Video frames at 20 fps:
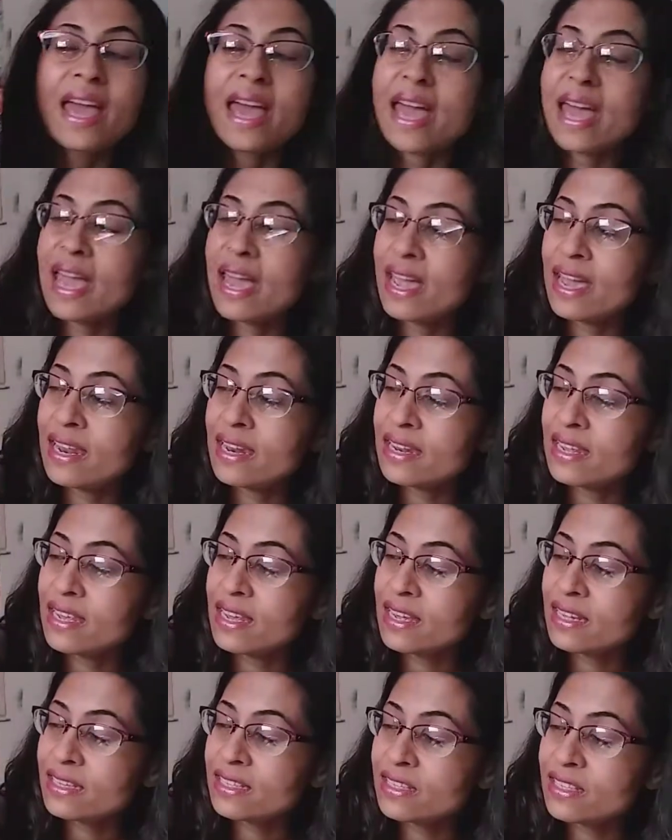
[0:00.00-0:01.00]
And
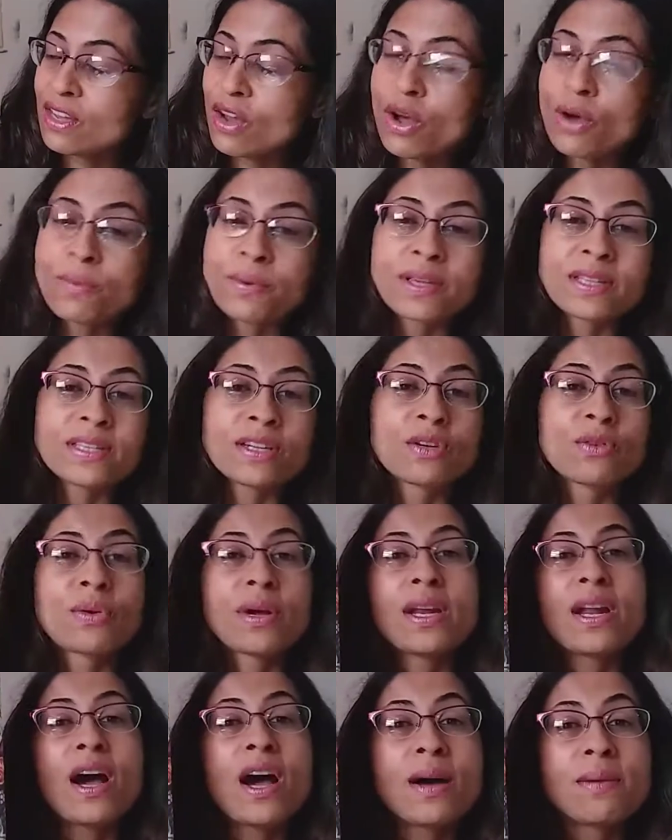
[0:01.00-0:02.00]
it's always a
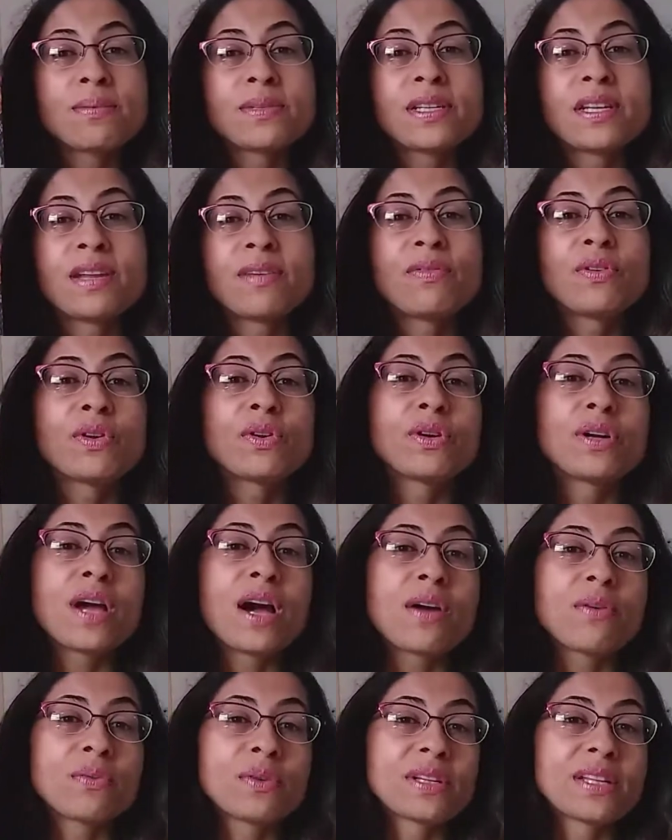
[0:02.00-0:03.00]
great option if you're
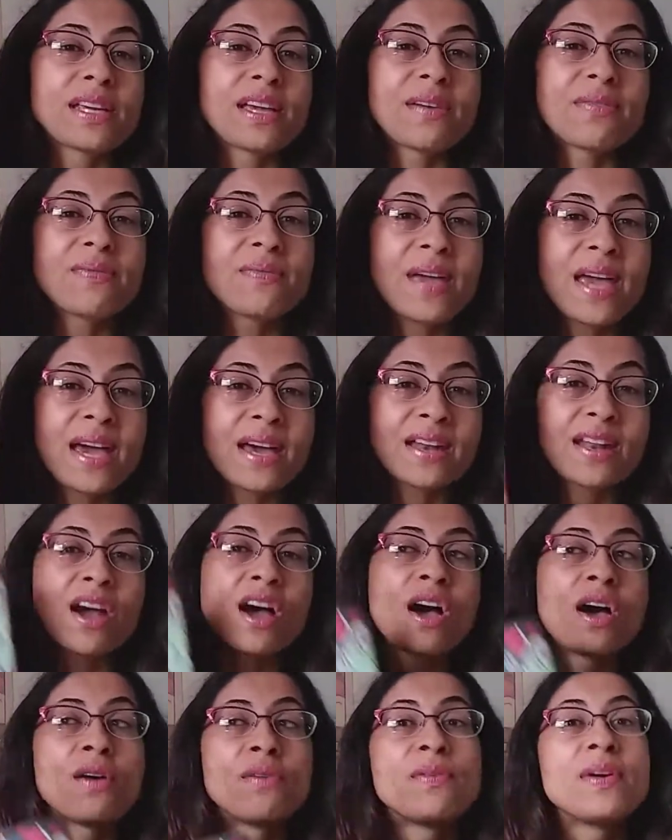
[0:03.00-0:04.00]
not really a fan
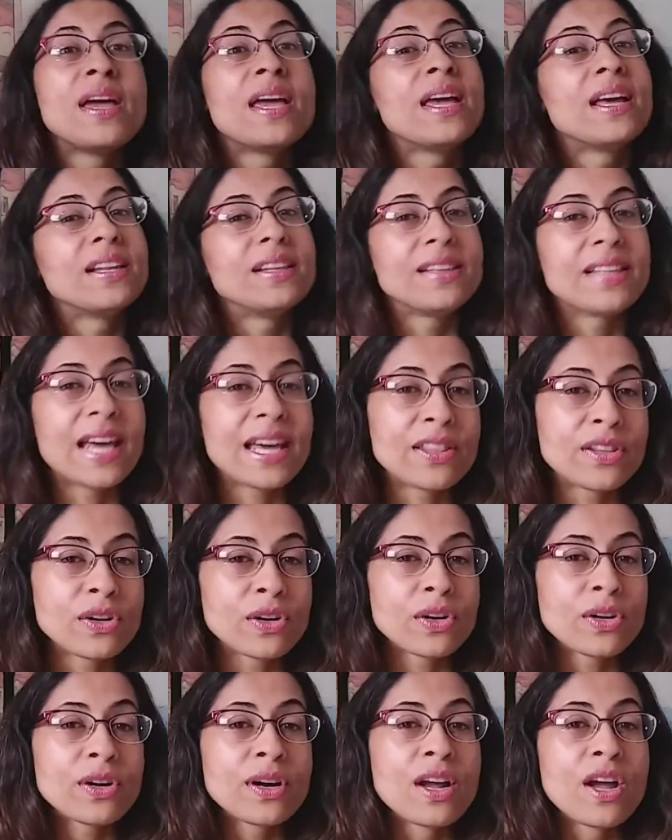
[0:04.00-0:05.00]
of
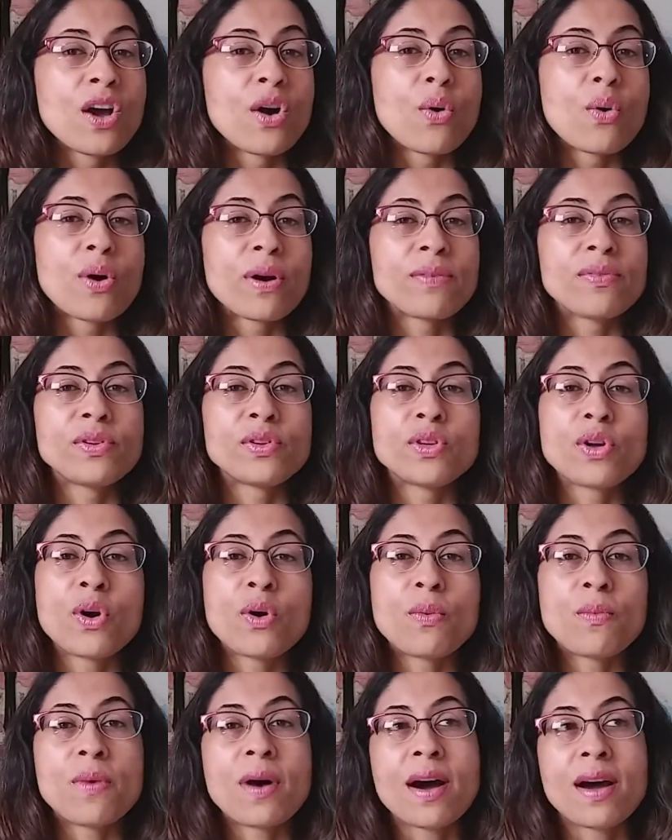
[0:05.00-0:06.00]
leather or if you
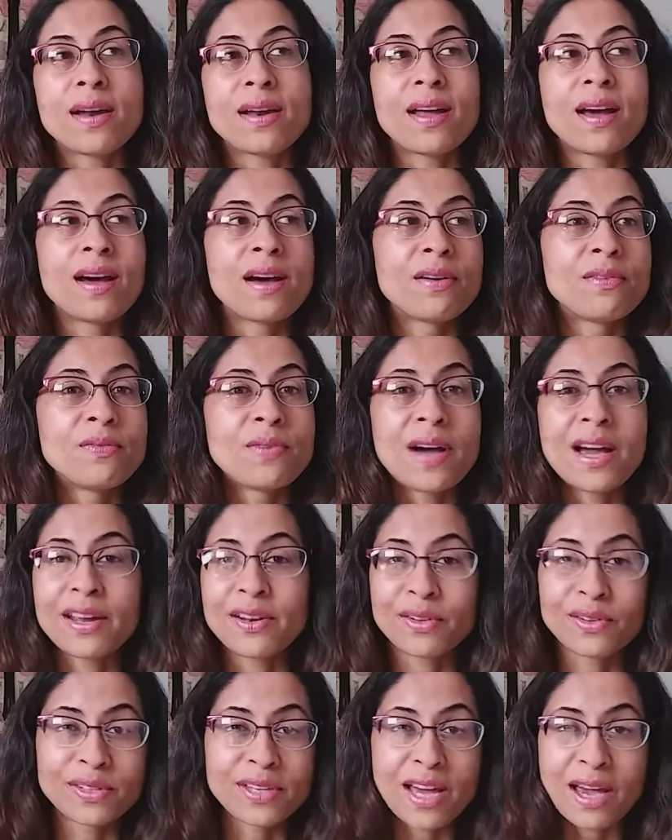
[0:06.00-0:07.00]
don't want a
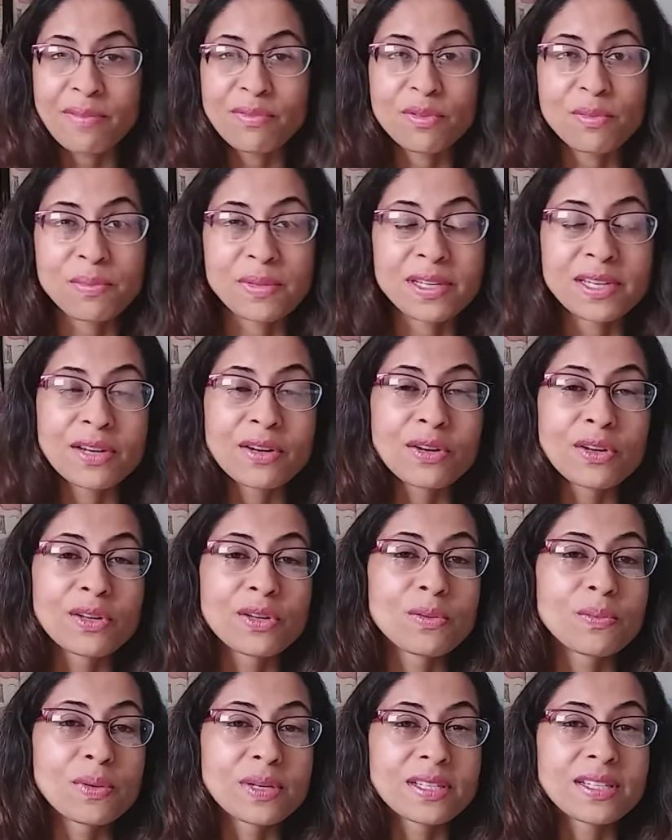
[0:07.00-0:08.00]
vinyl type of
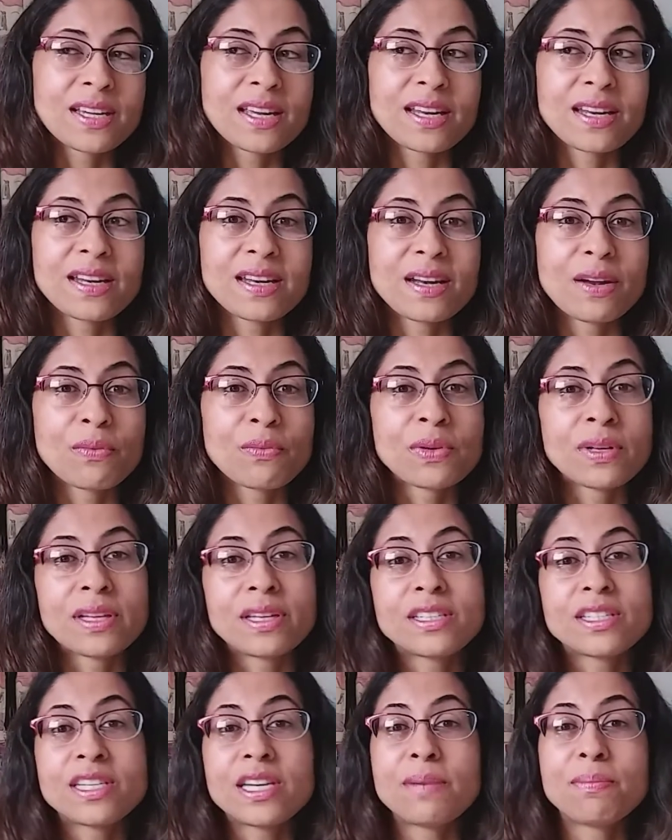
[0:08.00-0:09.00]
material, which can really
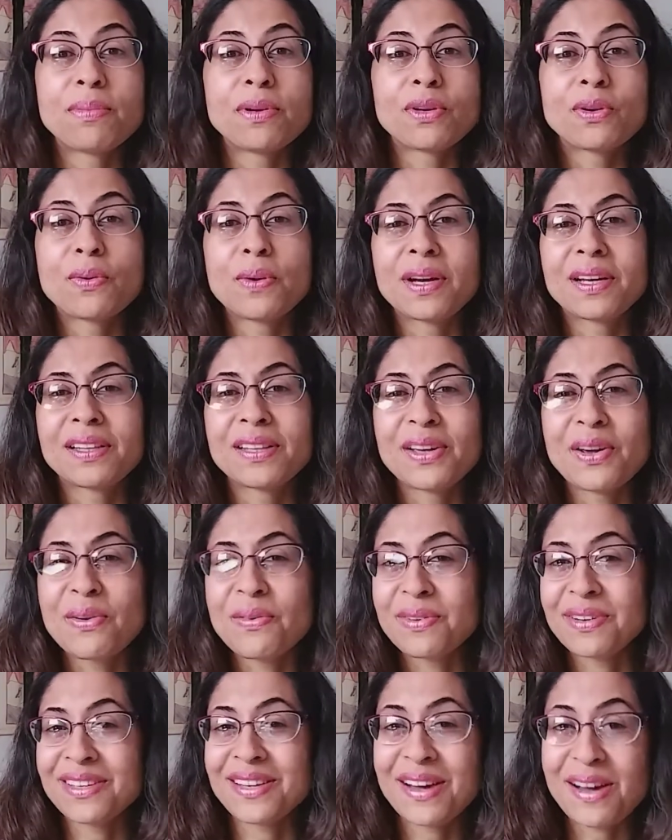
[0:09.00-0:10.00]
cheapen quickly
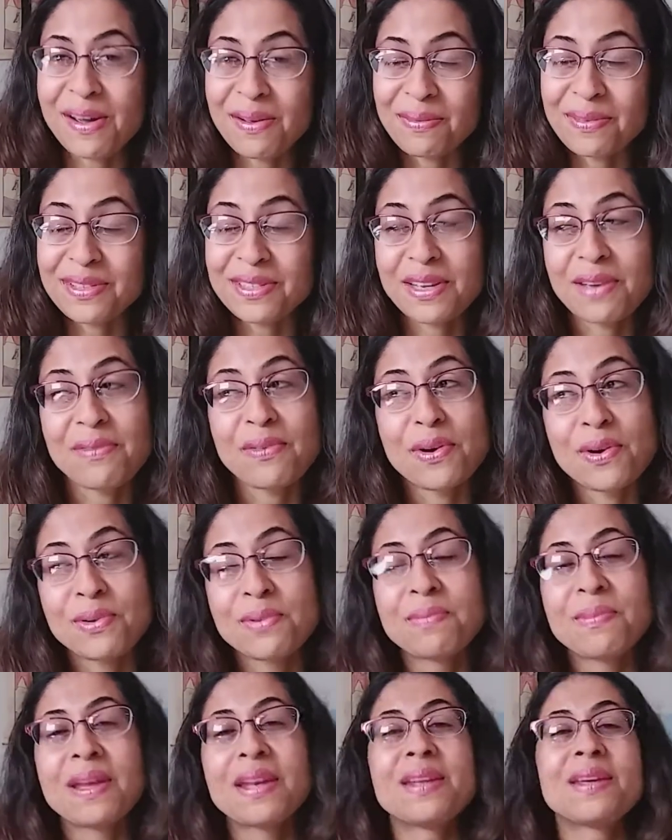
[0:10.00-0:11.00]
over time because I've
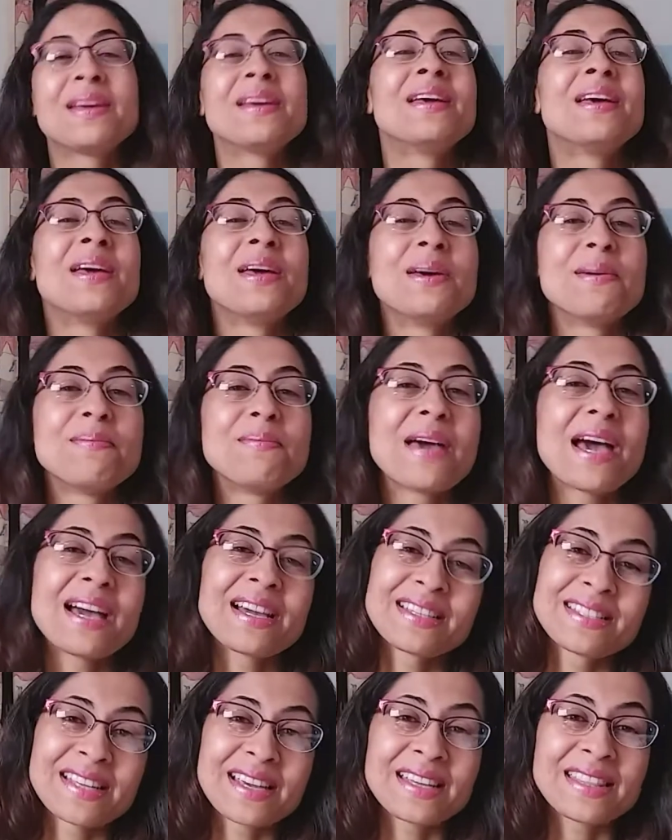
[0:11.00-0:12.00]
owned many
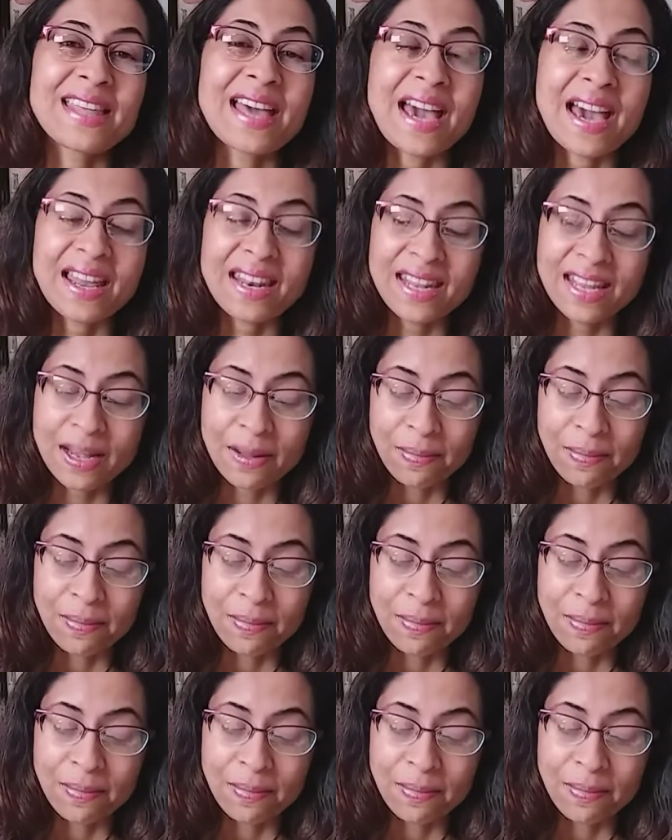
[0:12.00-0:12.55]
bags like that.